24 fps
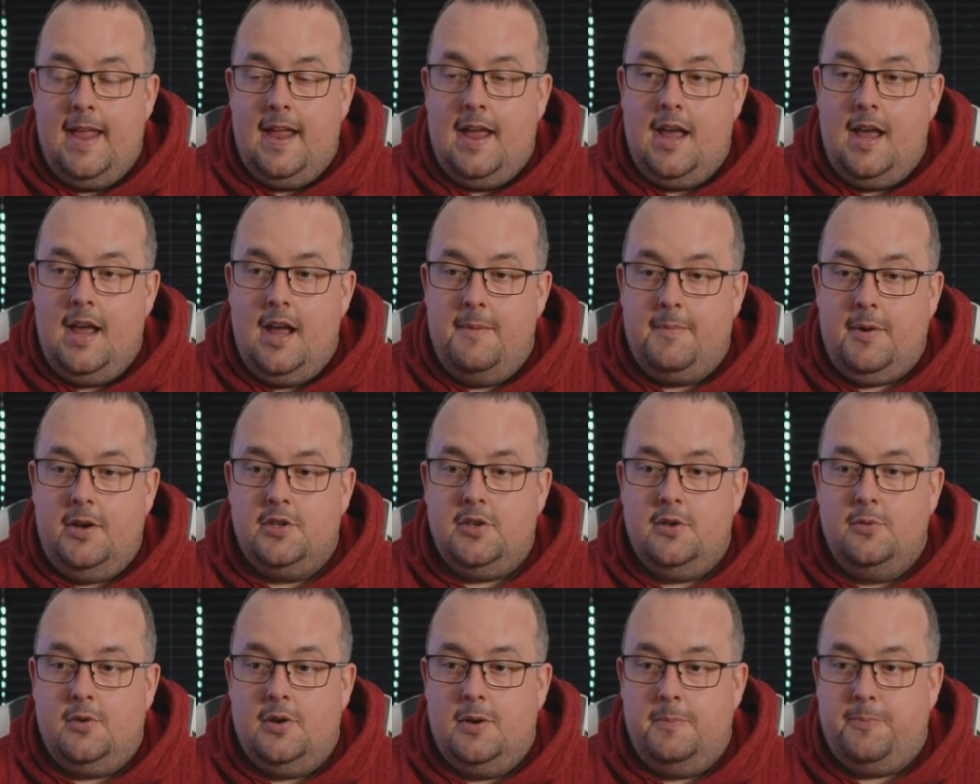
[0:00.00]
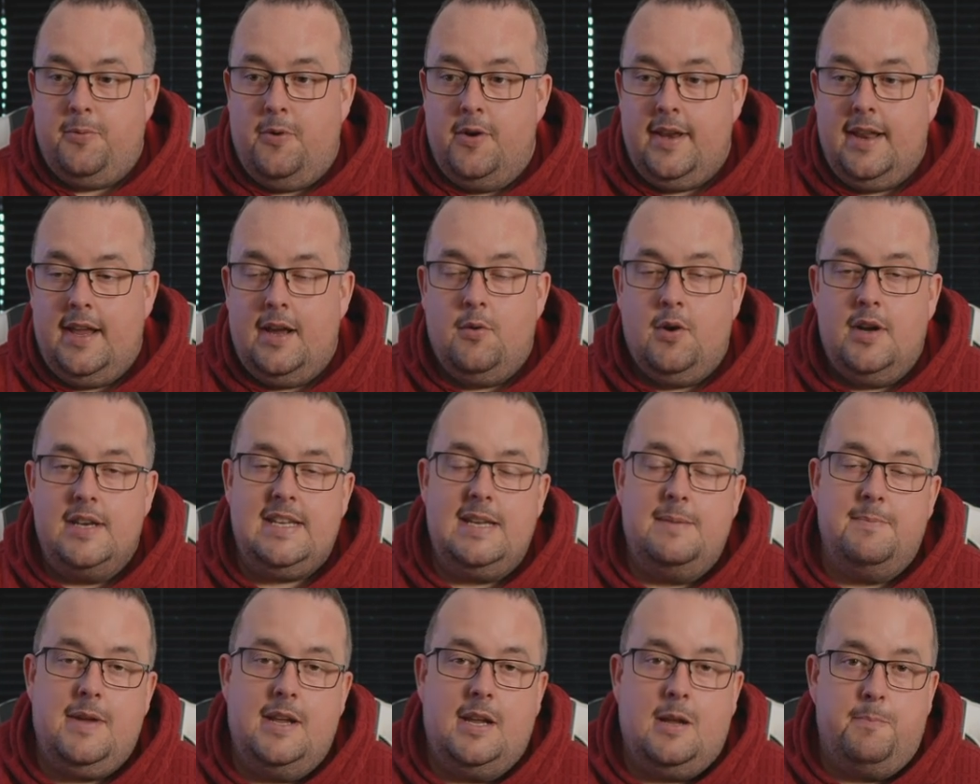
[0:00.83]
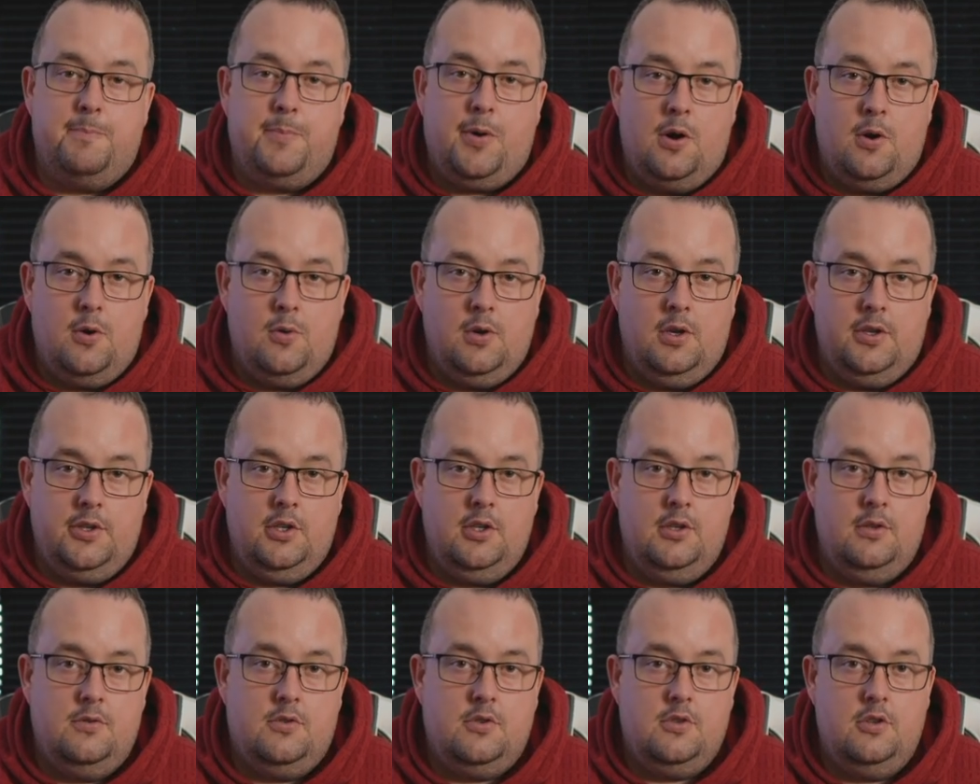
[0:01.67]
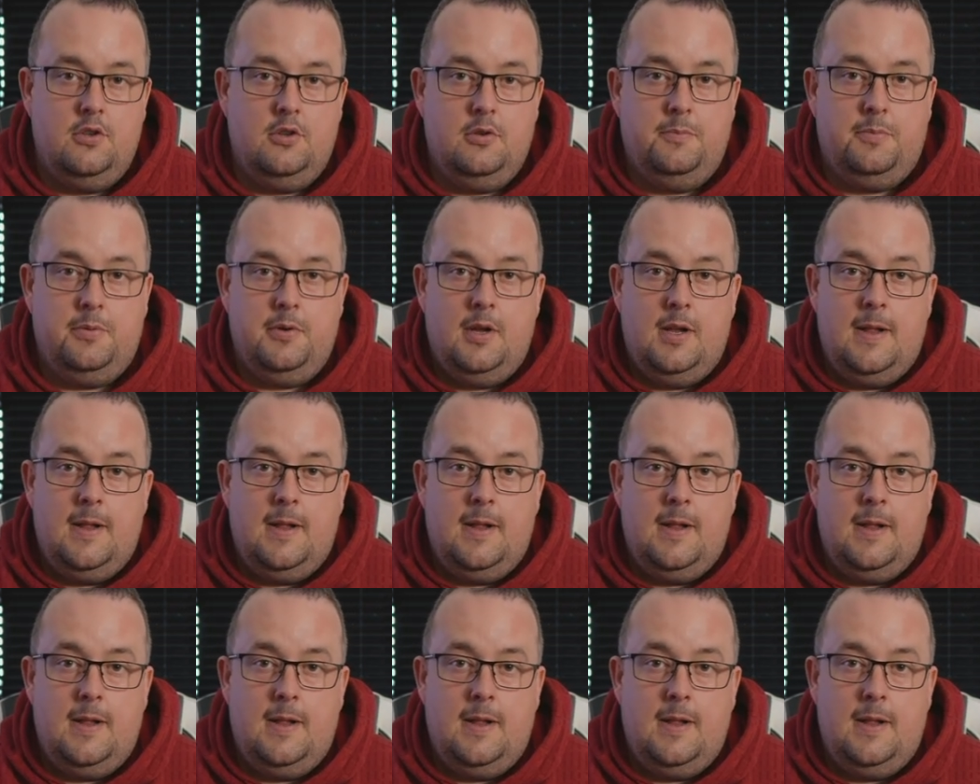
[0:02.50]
I do want to point out, I did make a poll on YouTube.